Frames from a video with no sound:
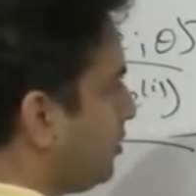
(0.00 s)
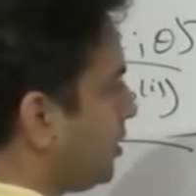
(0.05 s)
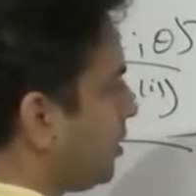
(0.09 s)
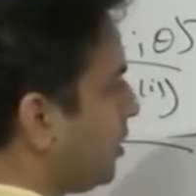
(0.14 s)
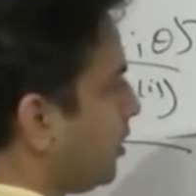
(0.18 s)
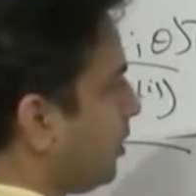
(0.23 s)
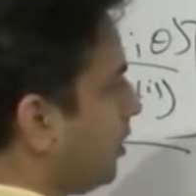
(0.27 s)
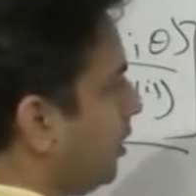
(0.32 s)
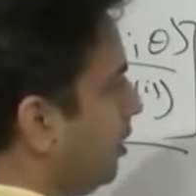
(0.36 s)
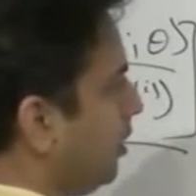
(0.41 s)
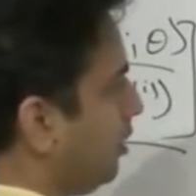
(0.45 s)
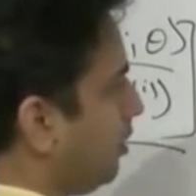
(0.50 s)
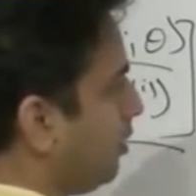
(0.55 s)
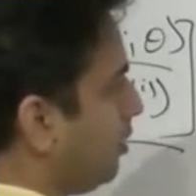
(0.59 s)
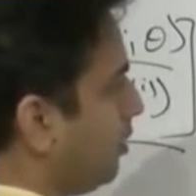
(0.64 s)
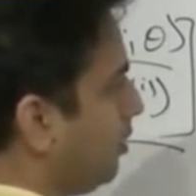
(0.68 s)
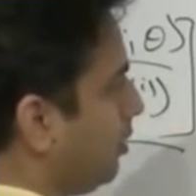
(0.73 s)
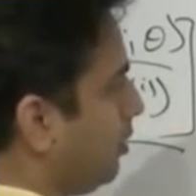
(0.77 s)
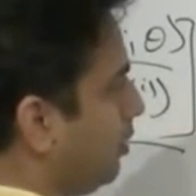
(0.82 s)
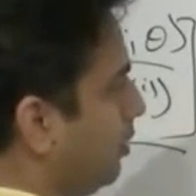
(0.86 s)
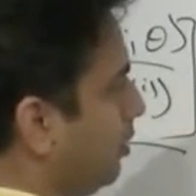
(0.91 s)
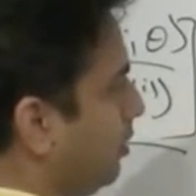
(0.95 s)
psi
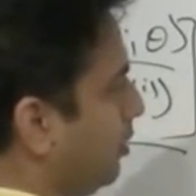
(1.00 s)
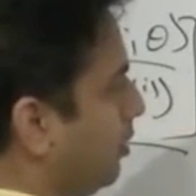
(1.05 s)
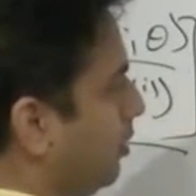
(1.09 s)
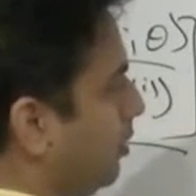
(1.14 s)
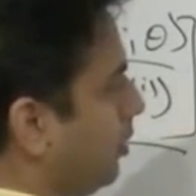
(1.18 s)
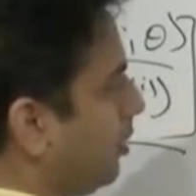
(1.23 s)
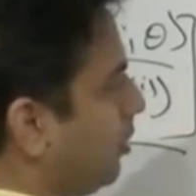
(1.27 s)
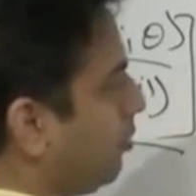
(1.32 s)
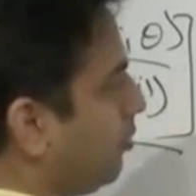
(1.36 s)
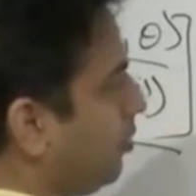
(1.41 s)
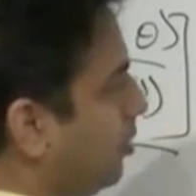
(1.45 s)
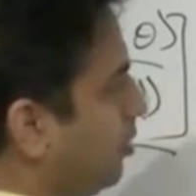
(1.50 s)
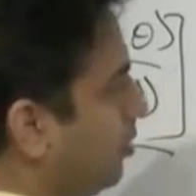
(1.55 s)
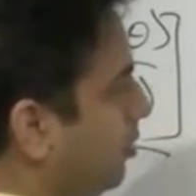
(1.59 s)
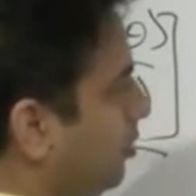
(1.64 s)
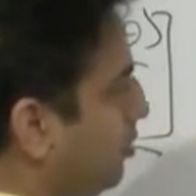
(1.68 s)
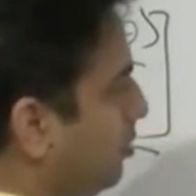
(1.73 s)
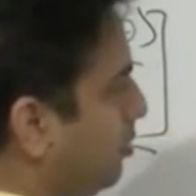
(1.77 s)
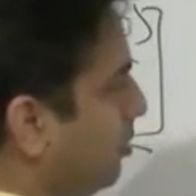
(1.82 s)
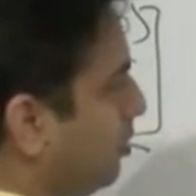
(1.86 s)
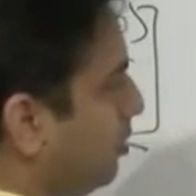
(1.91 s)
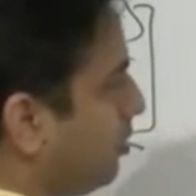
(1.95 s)
equal
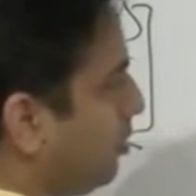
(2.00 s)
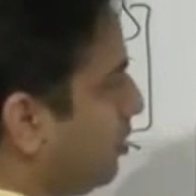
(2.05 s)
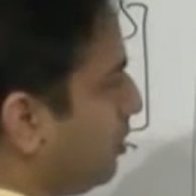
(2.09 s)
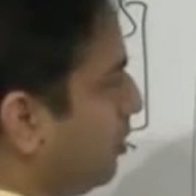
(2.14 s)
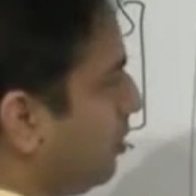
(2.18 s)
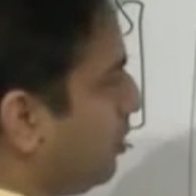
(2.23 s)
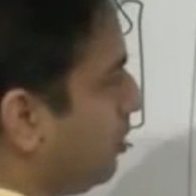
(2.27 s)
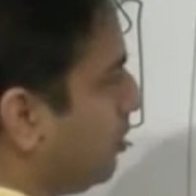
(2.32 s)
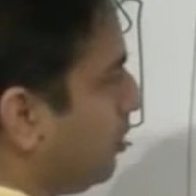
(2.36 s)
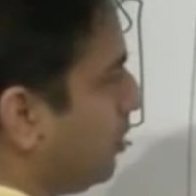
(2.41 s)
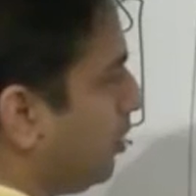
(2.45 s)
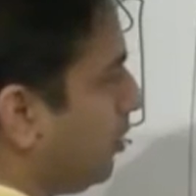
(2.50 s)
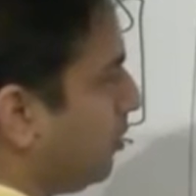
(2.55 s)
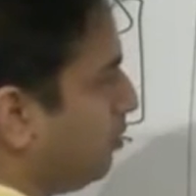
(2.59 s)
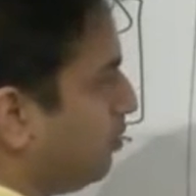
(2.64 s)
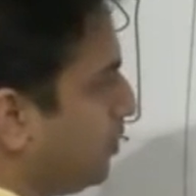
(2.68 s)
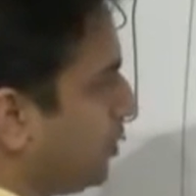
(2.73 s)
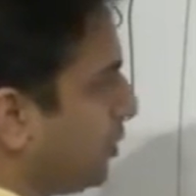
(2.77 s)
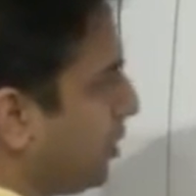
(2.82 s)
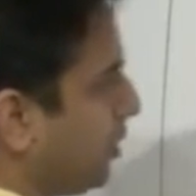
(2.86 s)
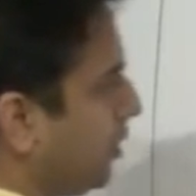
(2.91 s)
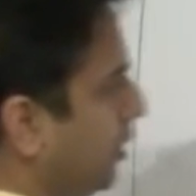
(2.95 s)
to
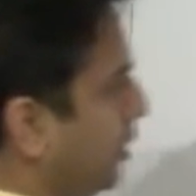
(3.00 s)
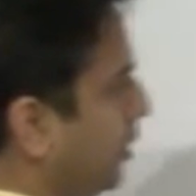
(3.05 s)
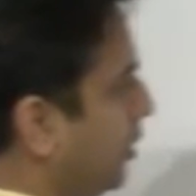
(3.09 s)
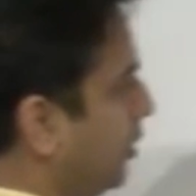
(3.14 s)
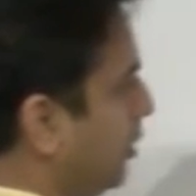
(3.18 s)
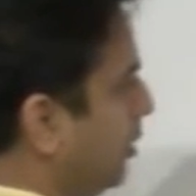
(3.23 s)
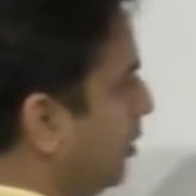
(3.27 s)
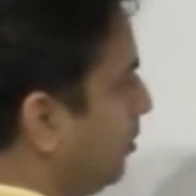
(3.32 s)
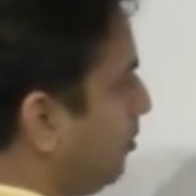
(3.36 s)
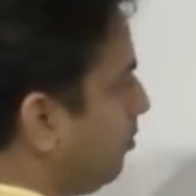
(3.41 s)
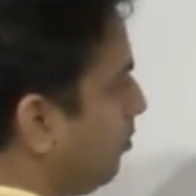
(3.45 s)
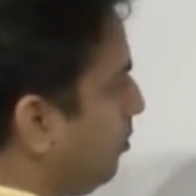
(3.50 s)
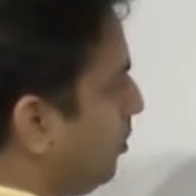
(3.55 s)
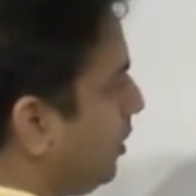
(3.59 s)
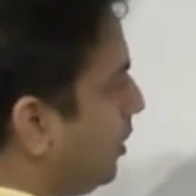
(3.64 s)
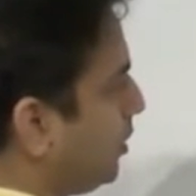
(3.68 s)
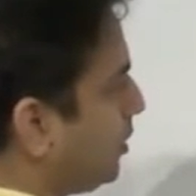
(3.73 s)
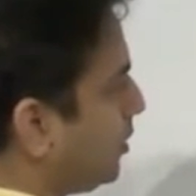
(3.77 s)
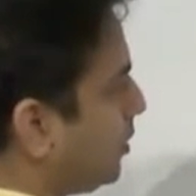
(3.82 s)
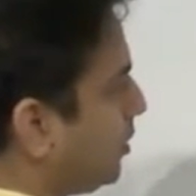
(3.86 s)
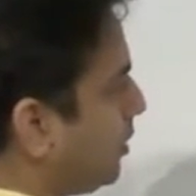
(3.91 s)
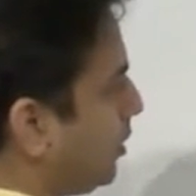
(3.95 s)
psi
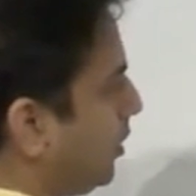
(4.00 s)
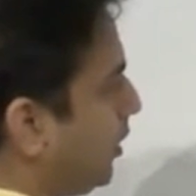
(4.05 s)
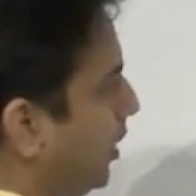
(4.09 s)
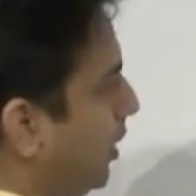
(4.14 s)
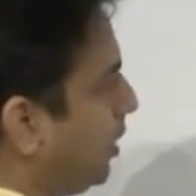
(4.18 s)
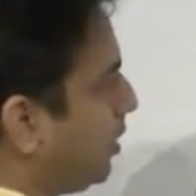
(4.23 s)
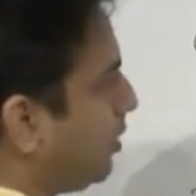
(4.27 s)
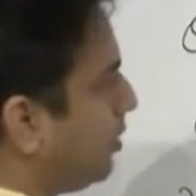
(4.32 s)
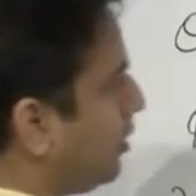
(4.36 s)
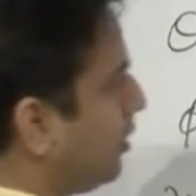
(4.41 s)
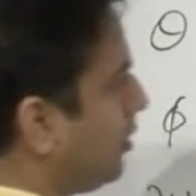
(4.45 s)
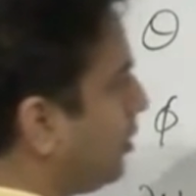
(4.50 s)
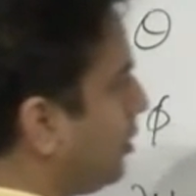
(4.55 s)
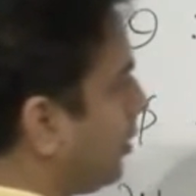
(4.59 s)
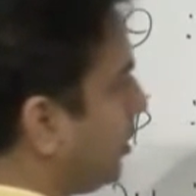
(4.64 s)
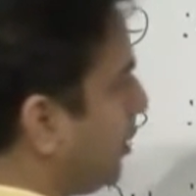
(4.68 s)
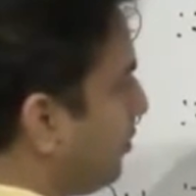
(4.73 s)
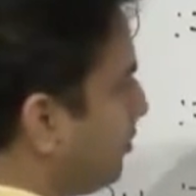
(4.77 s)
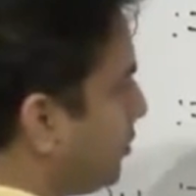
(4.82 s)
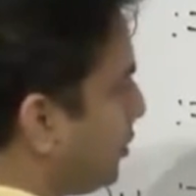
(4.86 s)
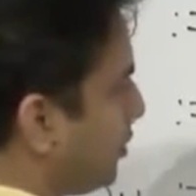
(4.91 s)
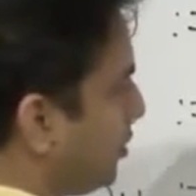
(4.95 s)
plus eta
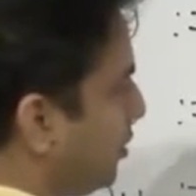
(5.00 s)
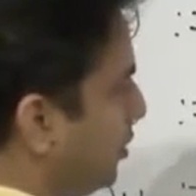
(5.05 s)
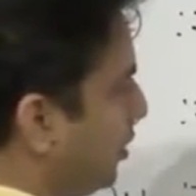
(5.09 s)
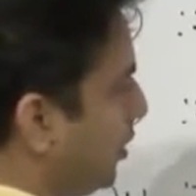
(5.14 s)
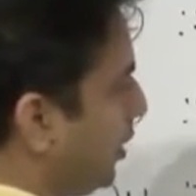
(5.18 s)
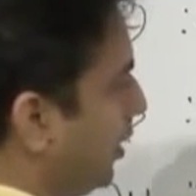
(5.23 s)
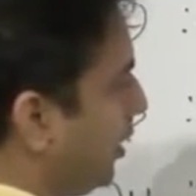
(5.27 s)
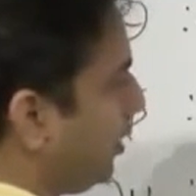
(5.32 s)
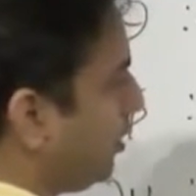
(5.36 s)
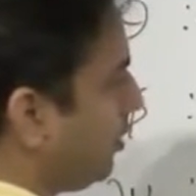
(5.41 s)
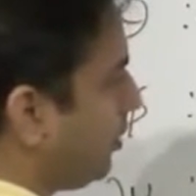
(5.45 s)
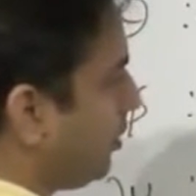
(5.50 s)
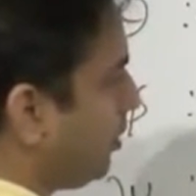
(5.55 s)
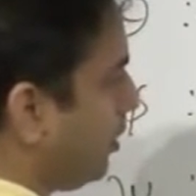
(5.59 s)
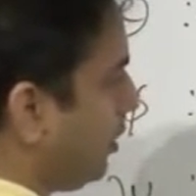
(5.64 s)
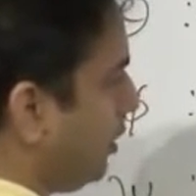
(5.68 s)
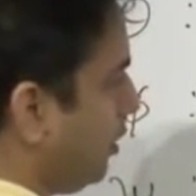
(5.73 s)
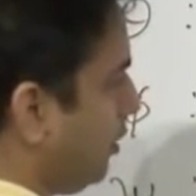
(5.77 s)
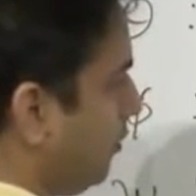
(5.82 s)
times the gradient